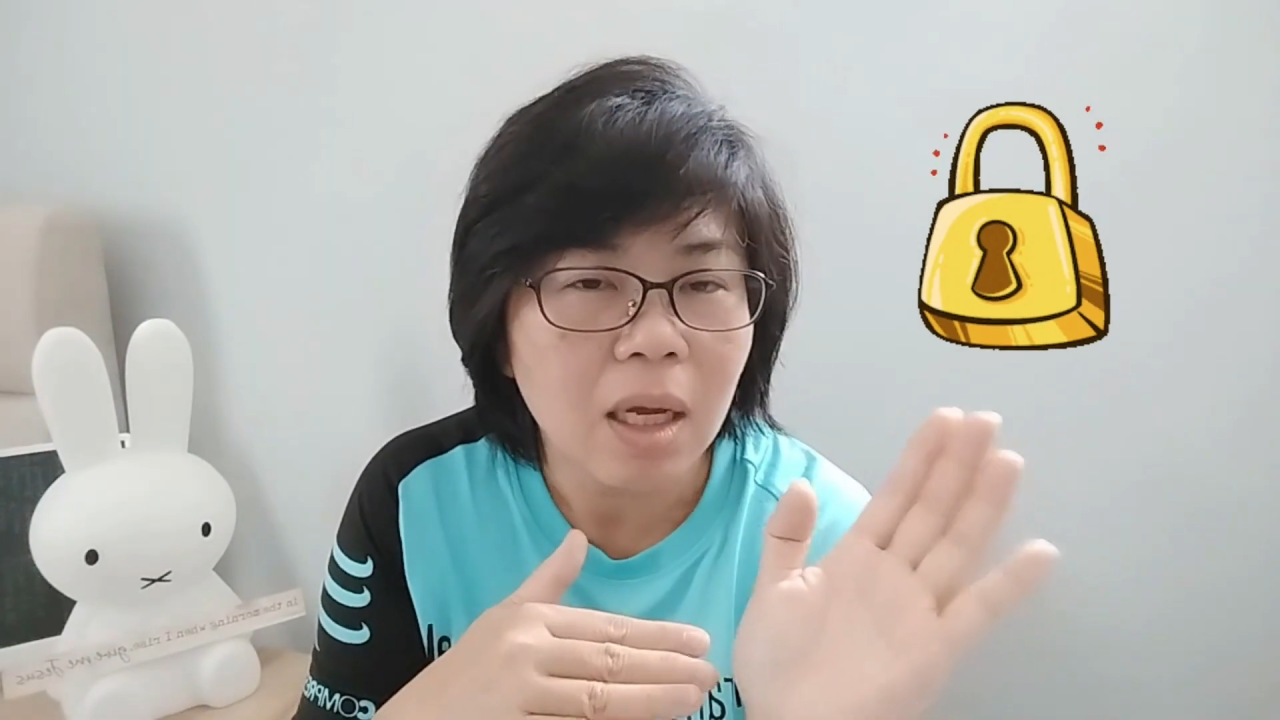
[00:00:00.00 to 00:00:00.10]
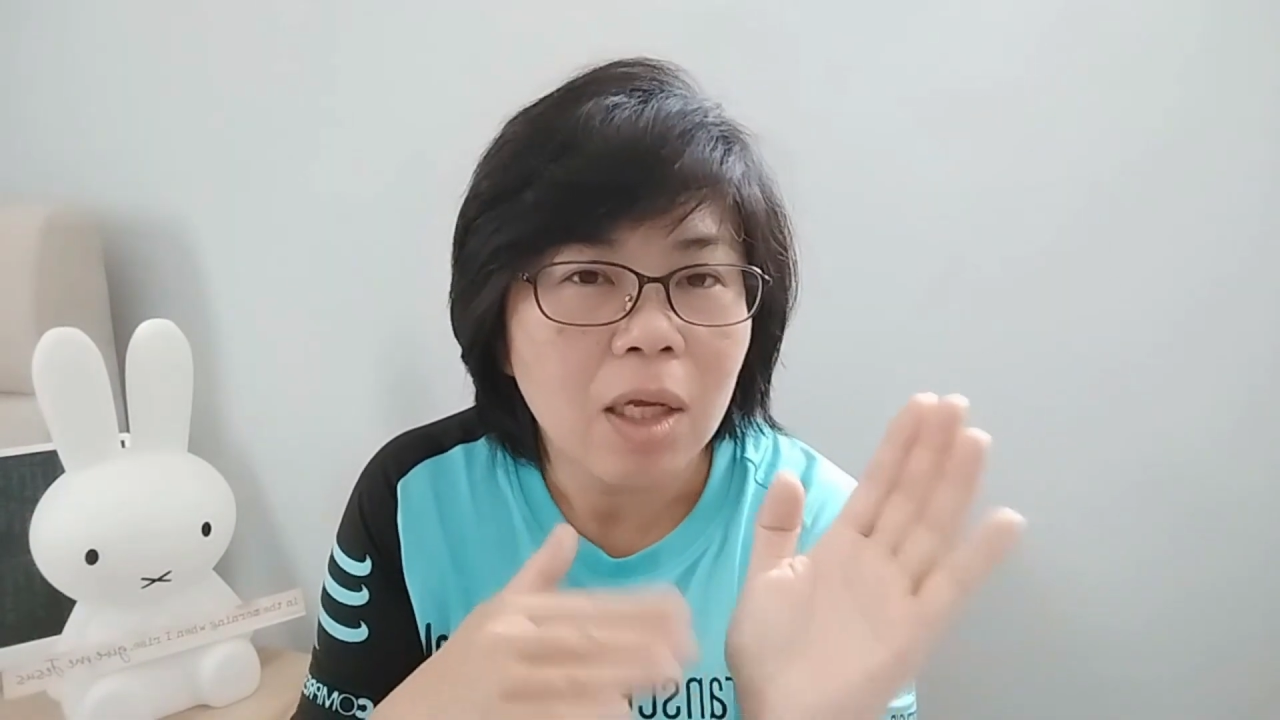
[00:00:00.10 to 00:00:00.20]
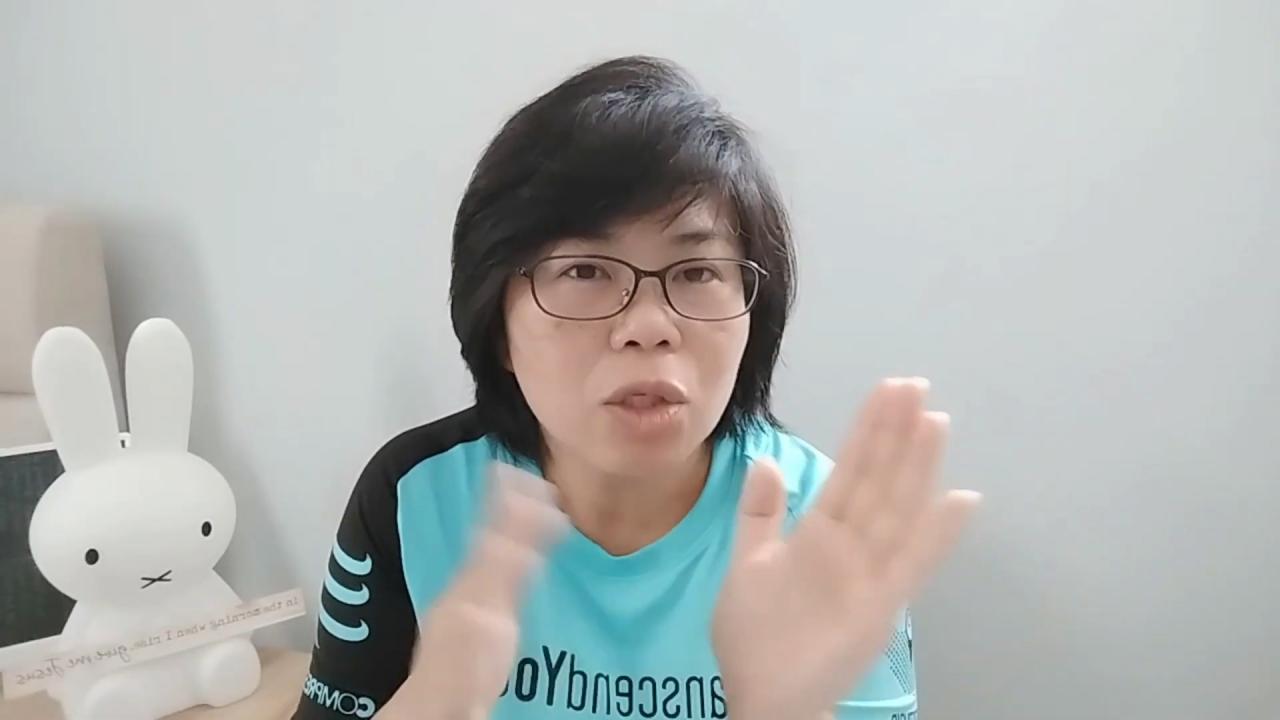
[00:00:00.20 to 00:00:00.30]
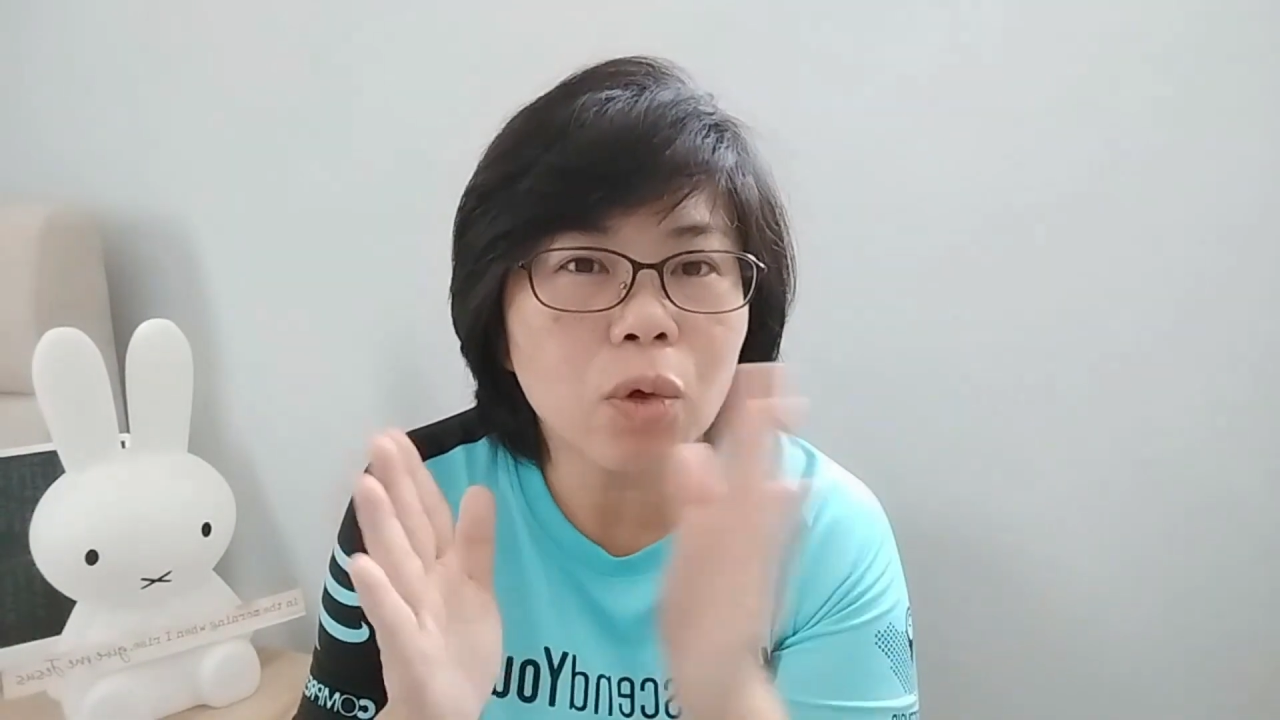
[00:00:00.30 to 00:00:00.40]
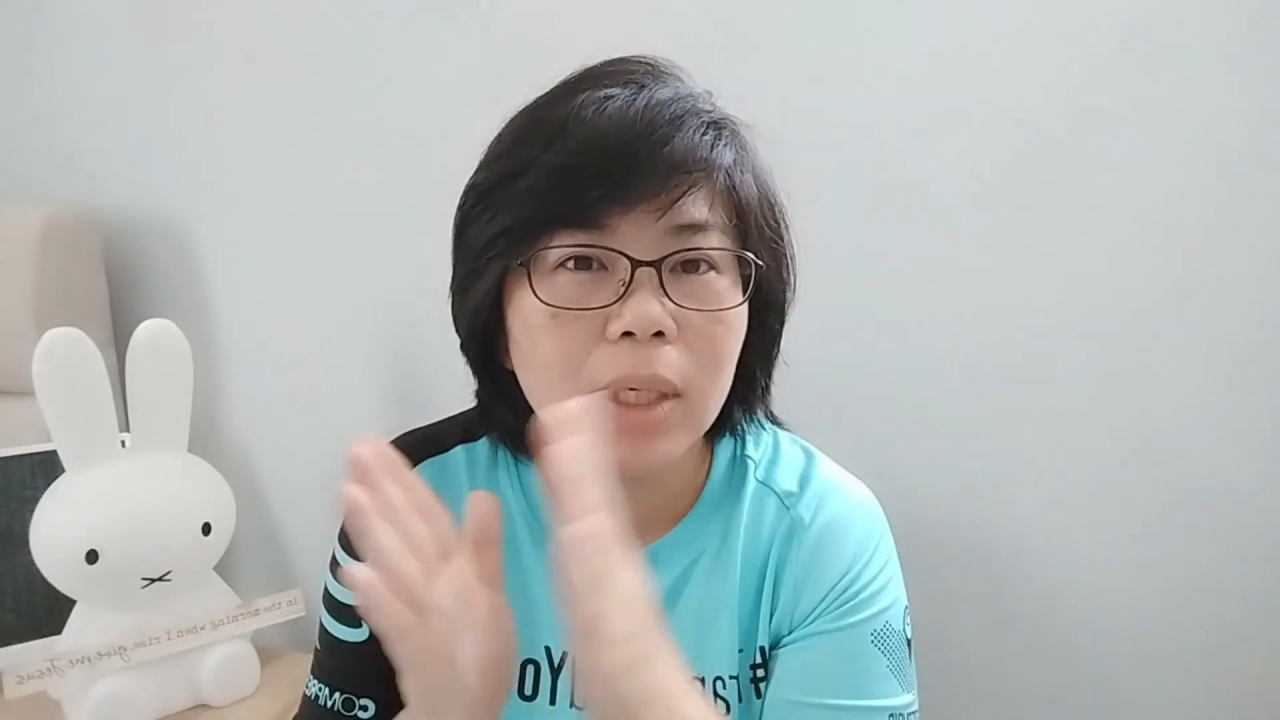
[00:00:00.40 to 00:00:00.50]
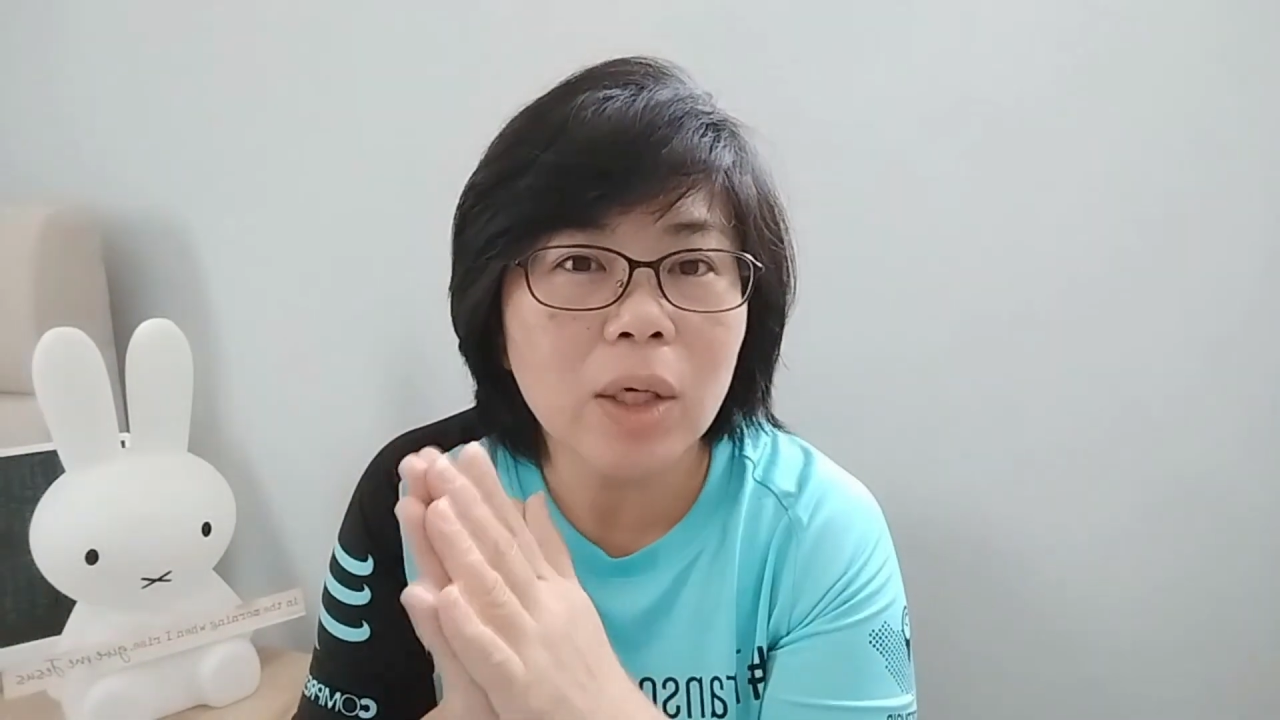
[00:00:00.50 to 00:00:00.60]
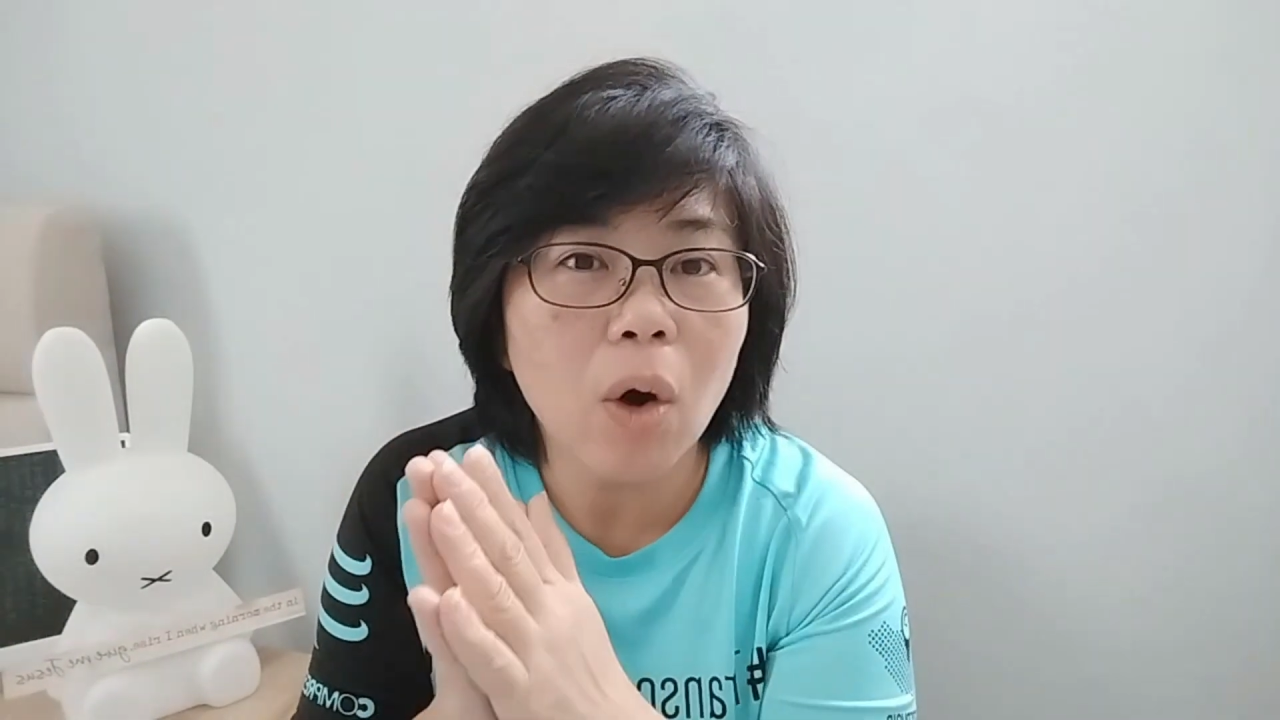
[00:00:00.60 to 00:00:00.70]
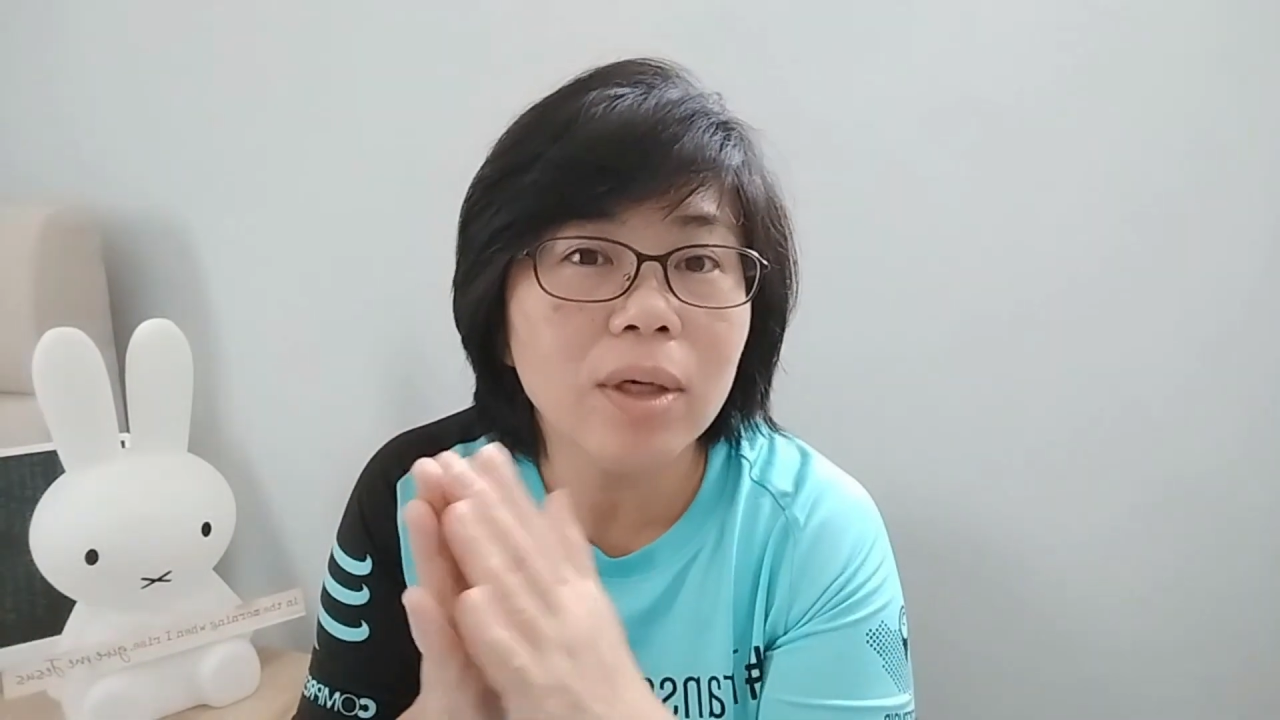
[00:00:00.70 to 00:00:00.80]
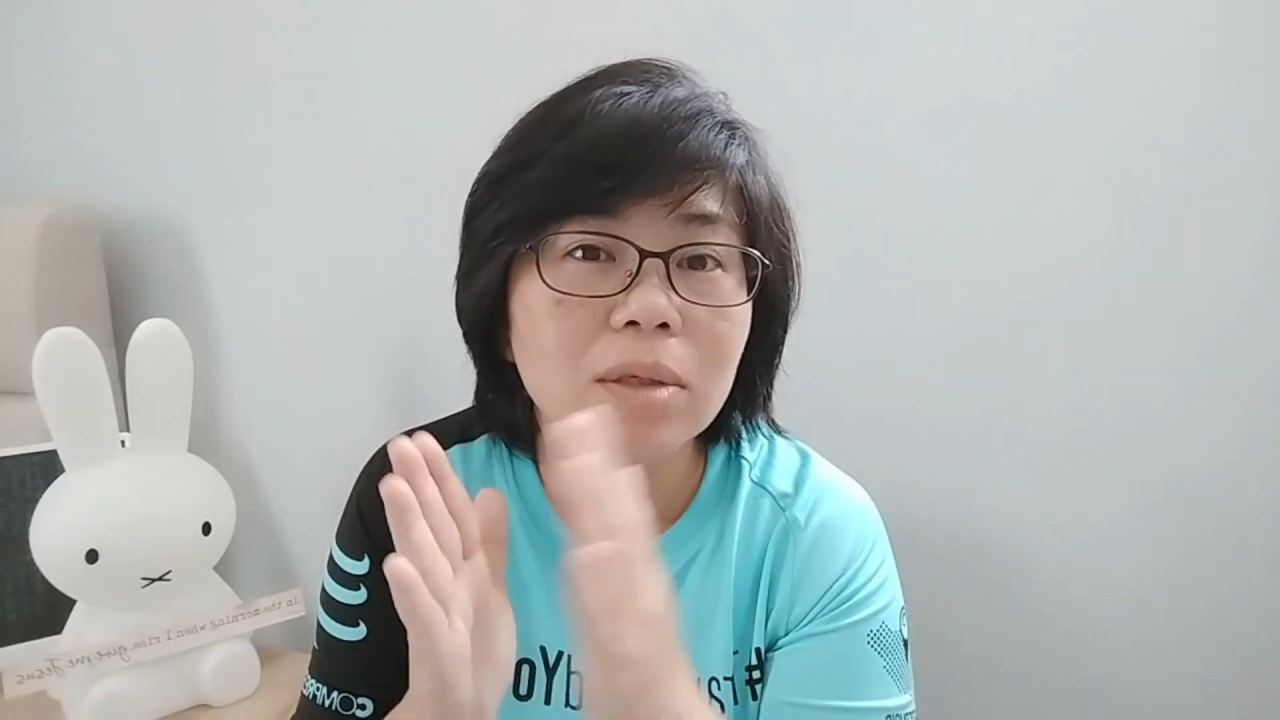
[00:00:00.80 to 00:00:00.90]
So in order